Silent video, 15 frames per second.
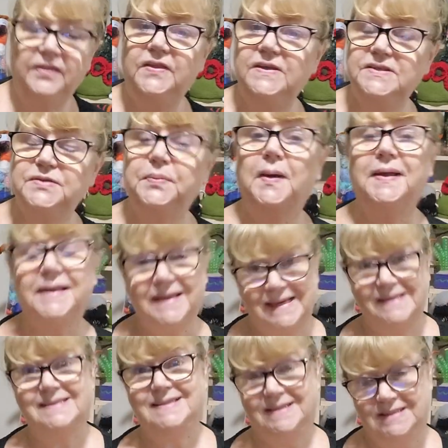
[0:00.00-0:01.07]
This one
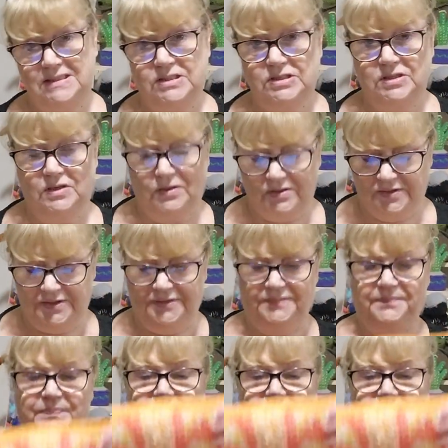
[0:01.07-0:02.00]
is a dishcloth,